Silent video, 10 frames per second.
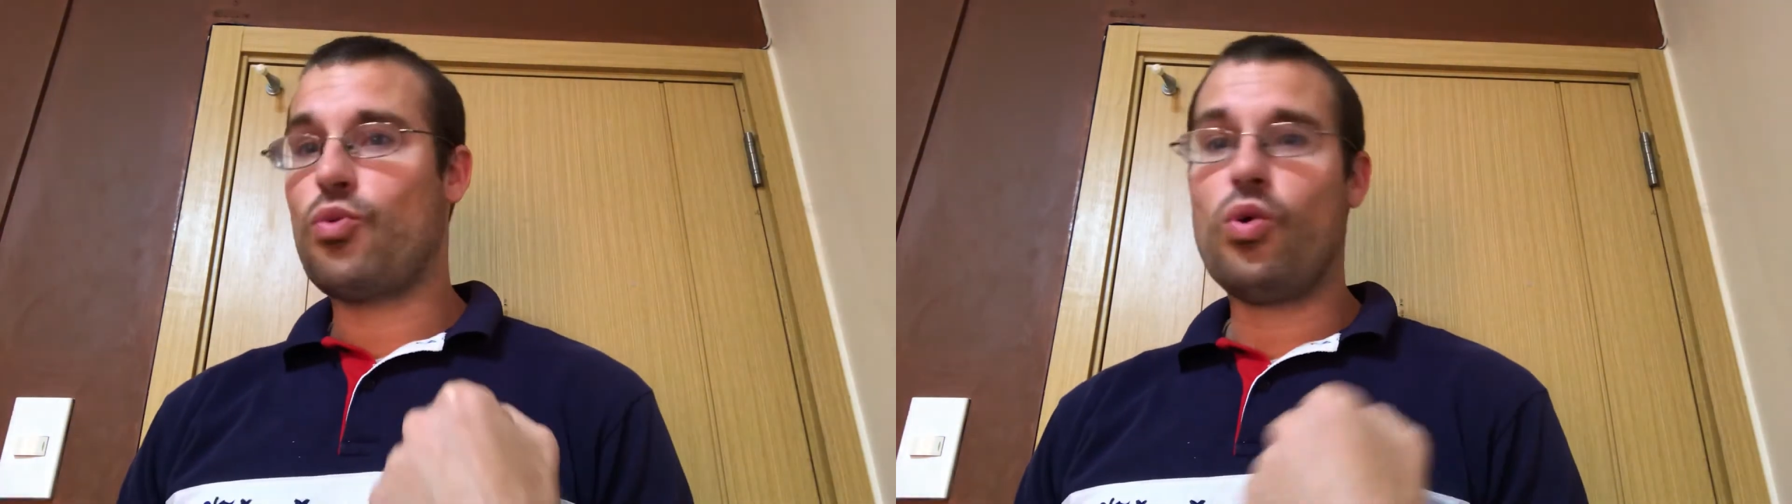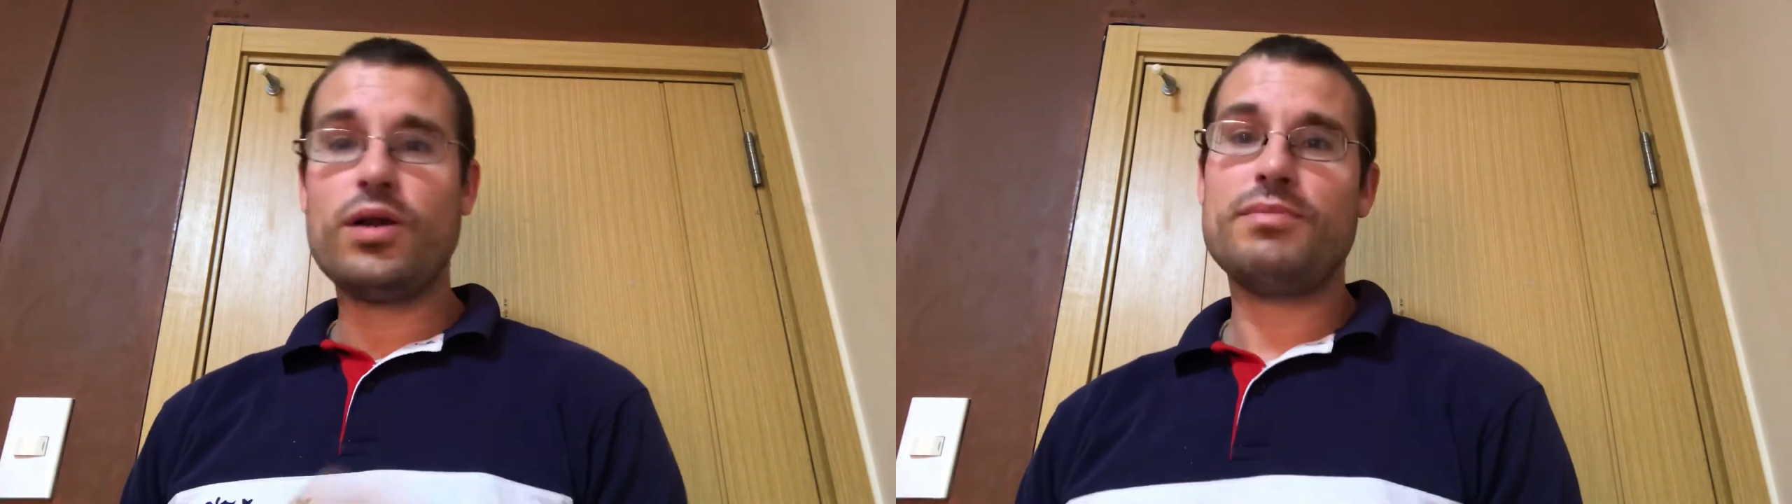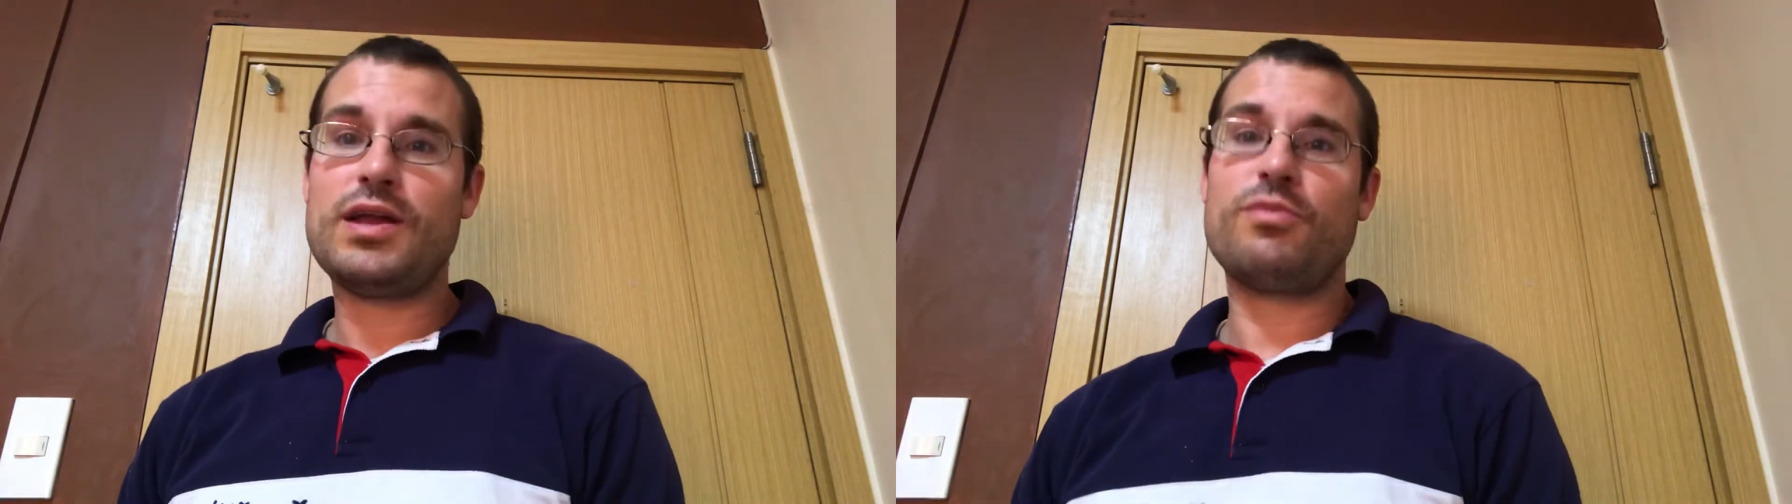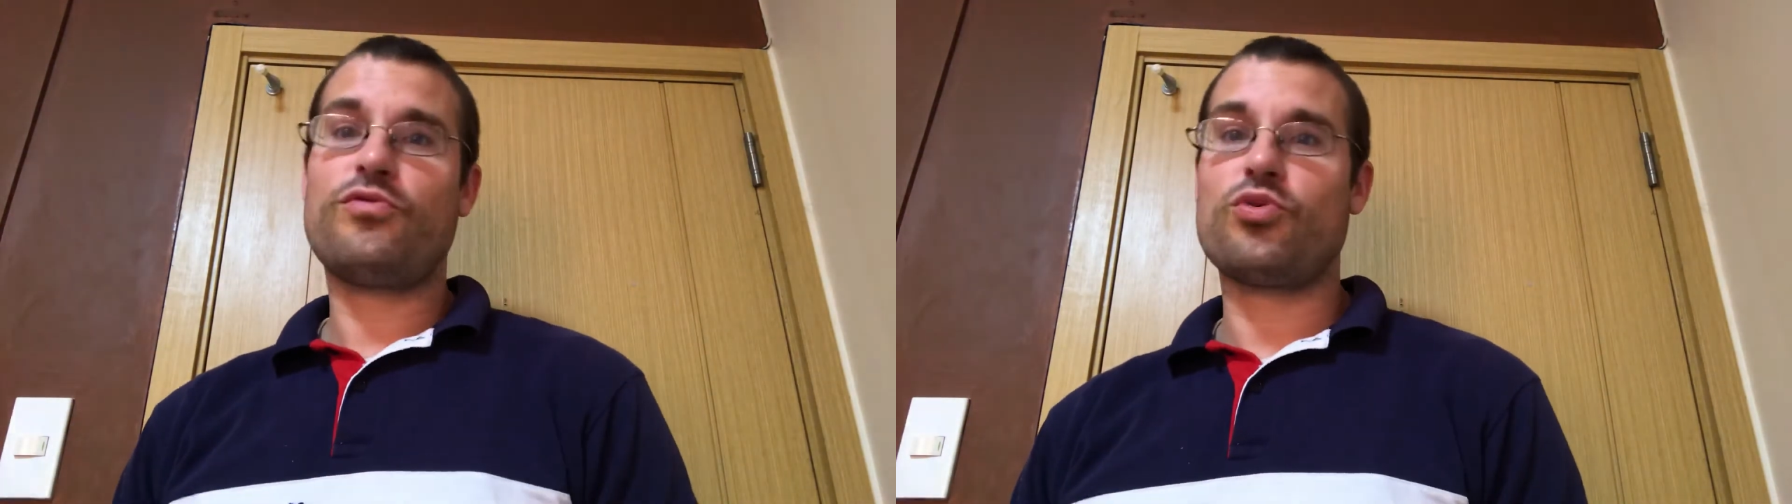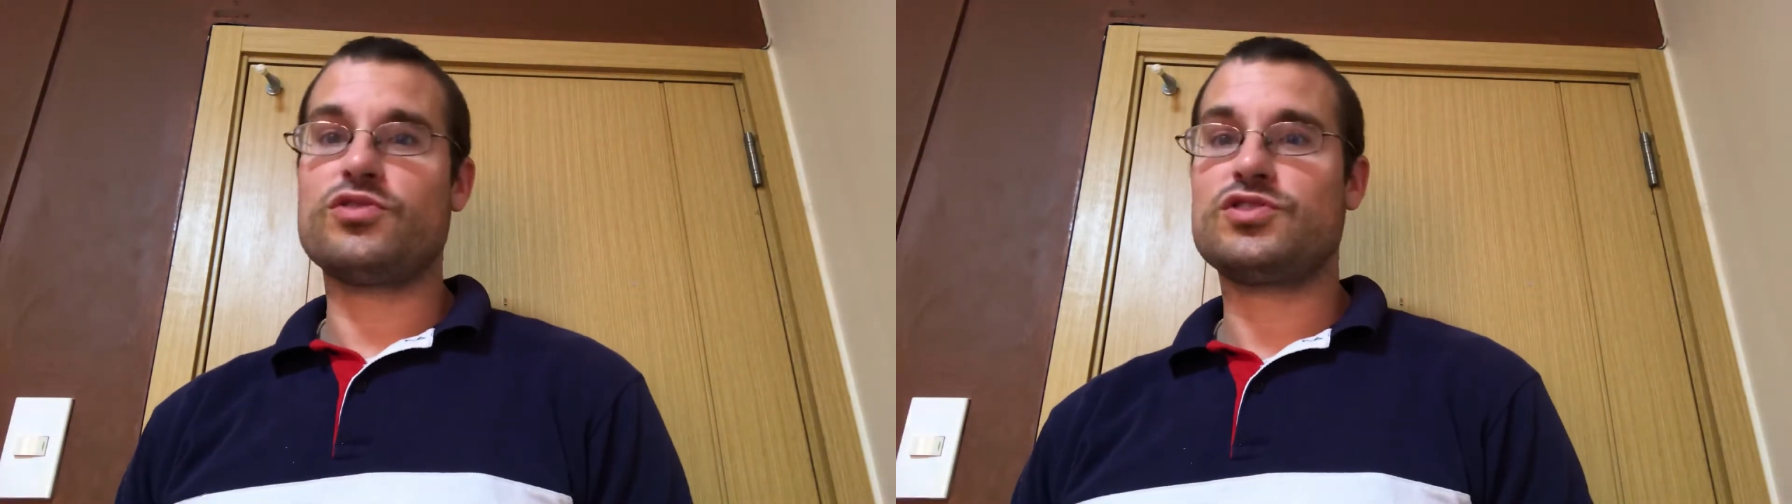1 minute
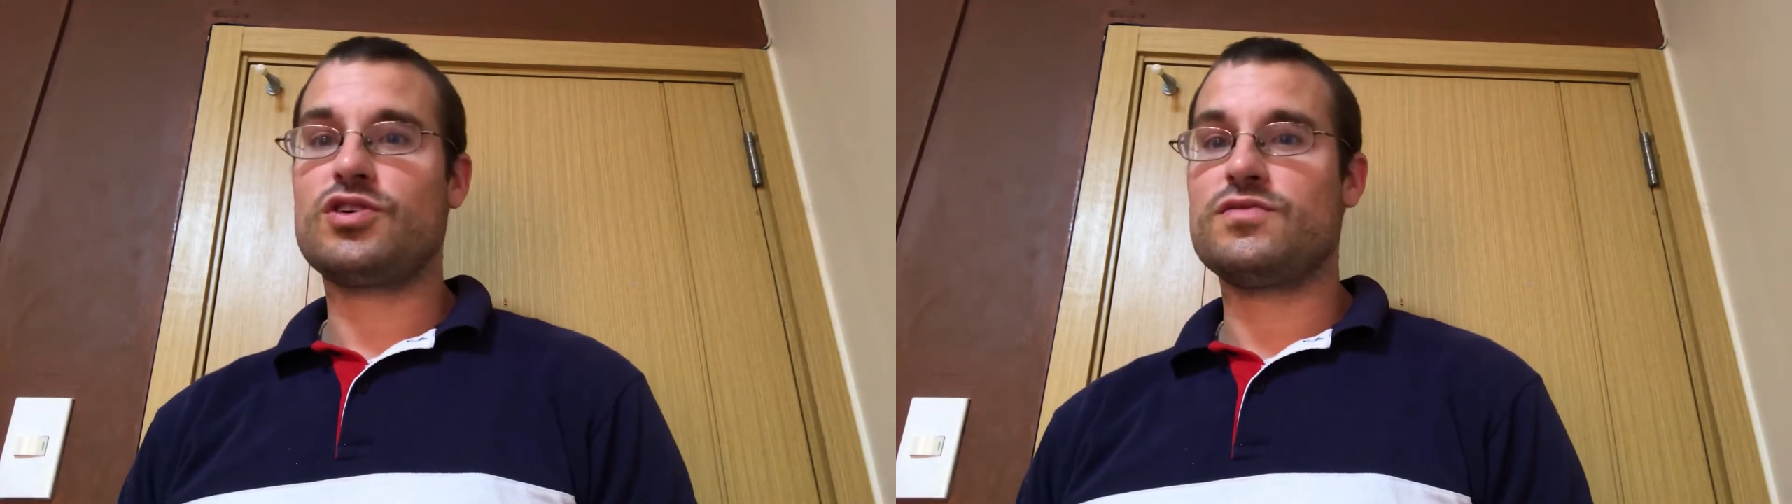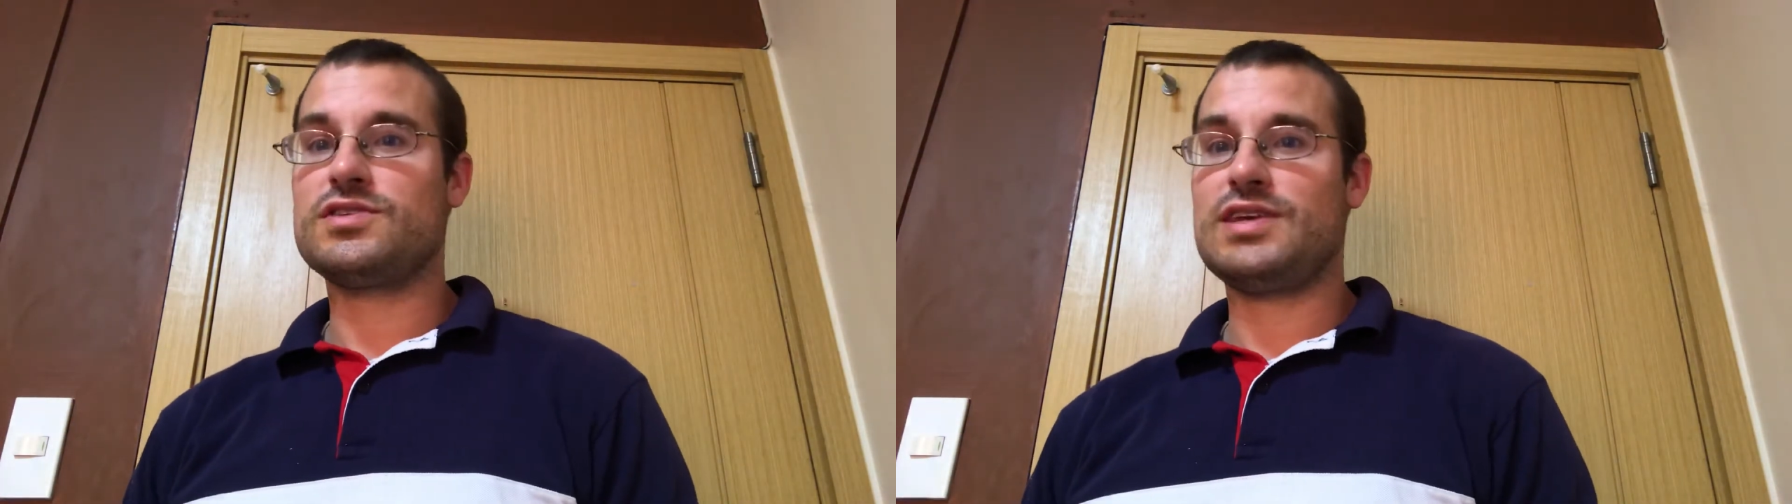before the service,